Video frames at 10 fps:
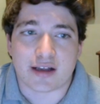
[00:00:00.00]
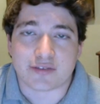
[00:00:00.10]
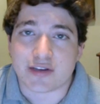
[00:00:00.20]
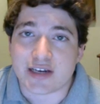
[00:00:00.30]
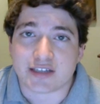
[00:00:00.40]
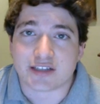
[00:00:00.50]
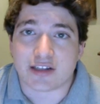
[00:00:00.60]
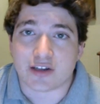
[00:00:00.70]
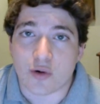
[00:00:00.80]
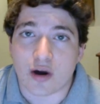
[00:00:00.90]
Phoenix got
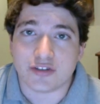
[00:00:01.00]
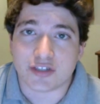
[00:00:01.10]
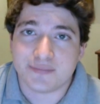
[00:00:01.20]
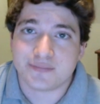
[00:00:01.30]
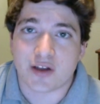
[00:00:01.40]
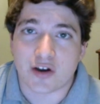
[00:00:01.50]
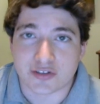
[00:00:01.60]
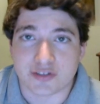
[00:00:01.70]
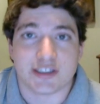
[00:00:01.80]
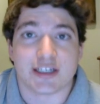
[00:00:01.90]
the quadra,
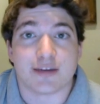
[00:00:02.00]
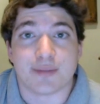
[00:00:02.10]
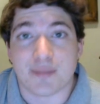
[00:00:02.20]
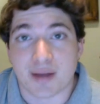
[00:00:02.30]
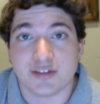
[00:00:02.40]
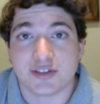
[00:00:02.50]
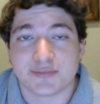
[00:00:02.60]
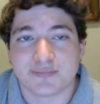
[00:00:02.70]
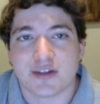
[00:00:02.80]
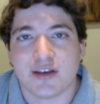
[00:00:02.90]
also sitting on my bench.
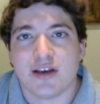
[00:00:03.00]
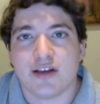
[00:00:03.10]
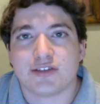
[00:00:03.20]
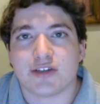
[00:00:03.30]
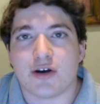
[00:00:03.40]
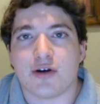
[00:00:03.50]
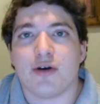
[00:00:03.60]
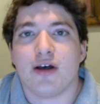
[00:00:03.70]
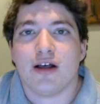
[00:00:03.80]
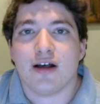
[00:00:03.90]
So
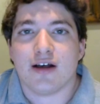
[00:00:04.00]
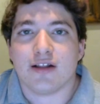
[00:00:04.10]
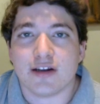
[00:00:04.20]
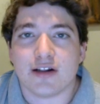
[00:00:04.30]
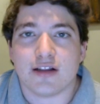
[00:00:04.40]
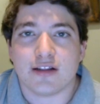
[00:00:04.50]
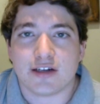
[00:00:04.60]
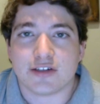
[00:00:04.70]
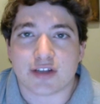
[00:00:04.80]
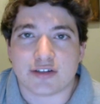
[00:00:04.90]

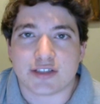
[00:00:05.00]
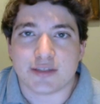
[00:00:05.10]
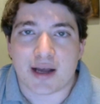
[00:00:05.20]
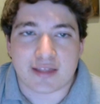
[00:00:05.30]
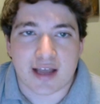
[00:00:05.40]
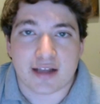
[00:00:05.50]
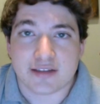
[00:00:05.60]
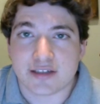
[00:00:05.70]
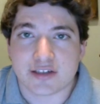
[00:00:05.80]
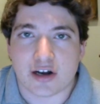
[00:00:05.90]
little salty about that.
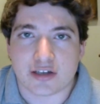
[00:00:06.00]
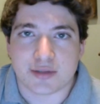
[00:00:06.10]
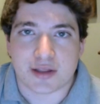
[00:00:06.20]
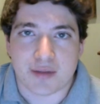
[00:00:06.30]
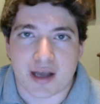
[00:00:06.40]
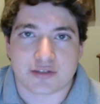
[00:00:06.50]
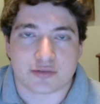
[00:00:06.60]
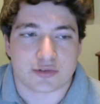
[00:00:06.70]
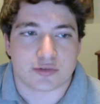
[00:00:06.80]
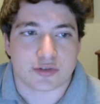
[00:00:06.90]
Didn't cost me the match,
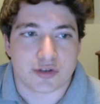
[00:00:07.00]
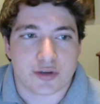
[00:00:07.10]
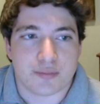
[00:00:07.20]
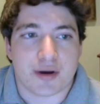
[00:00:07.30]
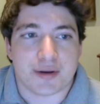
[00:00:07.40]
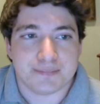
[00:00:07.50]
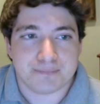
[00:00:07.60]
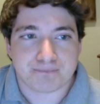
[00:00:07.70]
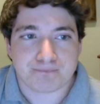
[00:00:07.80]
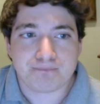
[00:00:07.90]
which was good, but
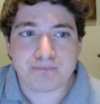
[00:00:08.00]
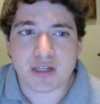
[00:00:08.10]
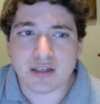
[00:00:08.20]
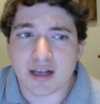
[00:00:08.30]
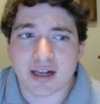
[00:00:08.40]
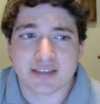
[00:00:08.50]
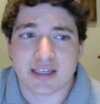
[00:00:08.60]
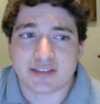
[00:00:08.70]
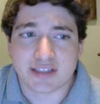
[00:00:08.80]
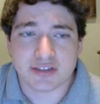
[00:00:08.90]
like I
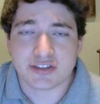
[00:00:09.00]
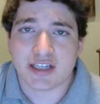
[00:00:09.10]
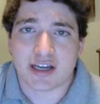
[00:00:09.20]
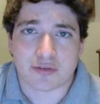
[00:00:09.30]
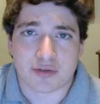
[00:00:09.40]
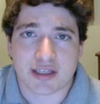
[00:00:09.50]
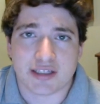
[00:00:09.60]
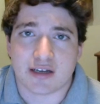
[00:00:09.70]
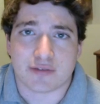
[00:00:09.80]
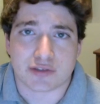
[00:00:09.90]
said, CLG had a really
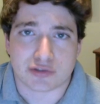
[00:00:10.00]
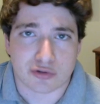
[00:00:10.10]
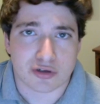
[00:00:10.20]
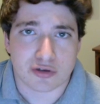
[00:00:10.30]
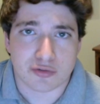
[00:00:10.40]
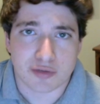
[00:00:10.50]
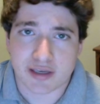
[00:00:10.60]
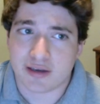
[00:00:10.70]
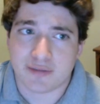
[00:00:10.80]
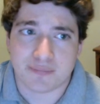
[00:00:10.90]
tough historical
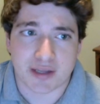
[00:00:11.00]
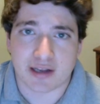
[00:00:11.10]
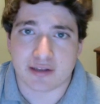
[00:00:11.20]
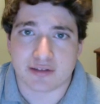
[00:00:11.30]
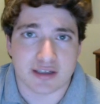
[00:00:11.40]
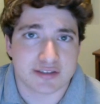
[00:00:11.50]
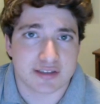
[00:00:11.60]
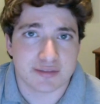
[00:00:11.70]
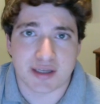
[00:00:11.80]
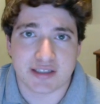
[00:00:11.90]
week. They get
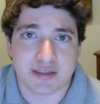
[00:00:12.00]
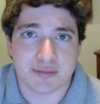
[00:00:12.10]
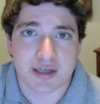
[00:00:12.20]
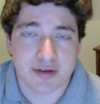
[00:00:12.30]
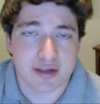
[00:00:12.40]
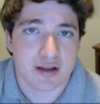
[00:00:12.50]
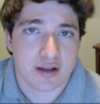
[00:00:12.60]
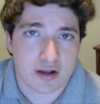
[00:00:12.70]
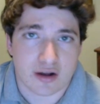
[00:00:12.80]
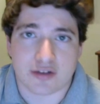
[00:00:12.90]
dusted by Team Liquid.
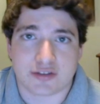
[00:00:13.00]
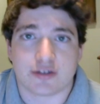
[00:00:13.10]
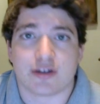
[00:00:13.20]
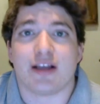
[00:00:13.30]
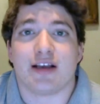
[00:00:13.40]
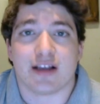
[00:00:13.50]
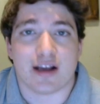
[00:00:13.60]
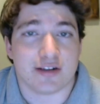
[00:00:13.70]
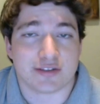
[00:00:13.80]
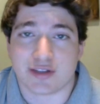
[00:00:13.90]
Also
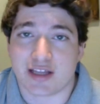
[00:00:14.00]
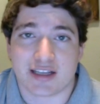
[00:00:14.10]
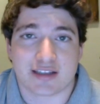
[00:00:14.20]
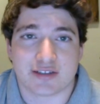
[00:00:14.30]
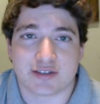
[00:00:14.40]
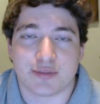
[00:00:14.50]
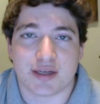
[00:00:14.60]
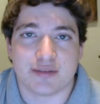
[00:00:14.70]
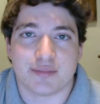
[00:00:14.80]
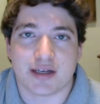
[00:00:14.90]
they get dusted
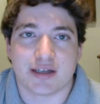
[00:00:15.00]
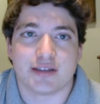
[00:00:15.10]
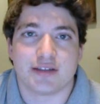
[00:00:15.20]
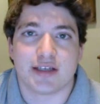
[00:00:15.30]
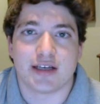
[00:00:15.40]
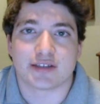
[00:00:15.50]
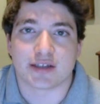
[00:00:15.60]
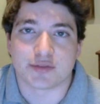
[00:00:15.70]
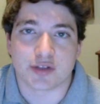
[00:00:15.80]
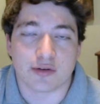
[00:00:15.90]
by
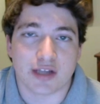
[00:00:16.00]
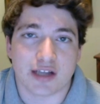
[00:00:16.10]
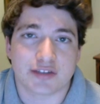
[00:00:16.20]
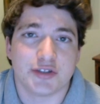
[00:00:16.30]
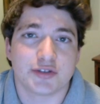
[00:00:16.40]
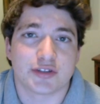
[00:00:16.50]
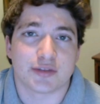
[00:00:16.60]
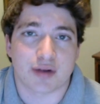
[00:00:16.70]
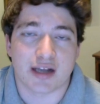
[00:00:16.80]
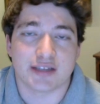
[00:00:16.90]
TSM. So not too
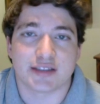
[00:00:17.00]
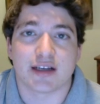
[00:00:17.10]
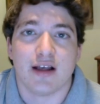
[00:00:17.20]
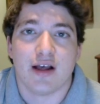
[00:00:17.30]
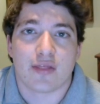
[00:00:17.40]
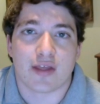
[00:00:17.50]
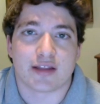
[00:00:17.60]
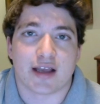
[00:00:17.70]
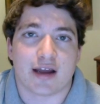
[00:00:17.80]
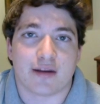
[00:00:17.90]
surprising that
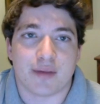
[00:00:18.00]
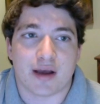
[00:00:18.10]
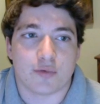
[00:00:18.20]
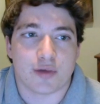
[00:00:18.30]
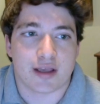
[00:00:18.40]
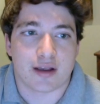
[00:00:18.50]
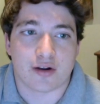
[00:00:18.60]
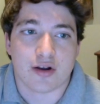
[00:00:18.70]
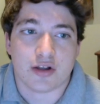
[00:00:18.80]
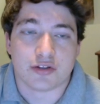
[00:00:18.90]
they had a bad week here.